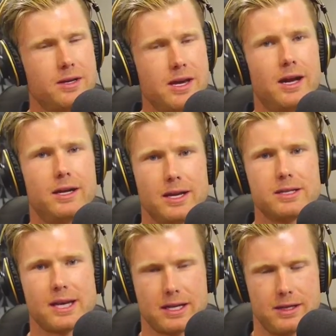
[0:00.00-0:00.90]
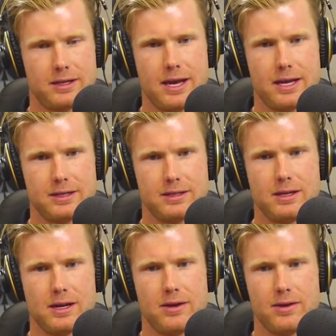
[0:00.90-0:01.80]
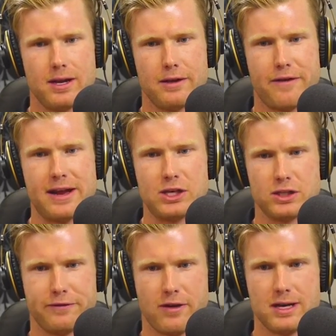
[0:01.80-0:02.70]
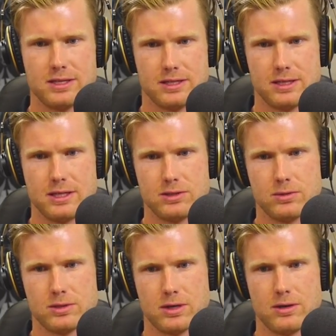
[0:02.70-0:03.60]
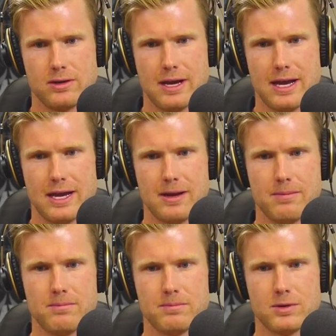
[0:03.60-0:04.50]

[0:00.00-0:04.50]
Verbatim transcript: Yeah, exactly. And you know, uh, financial advisors, and there's also um,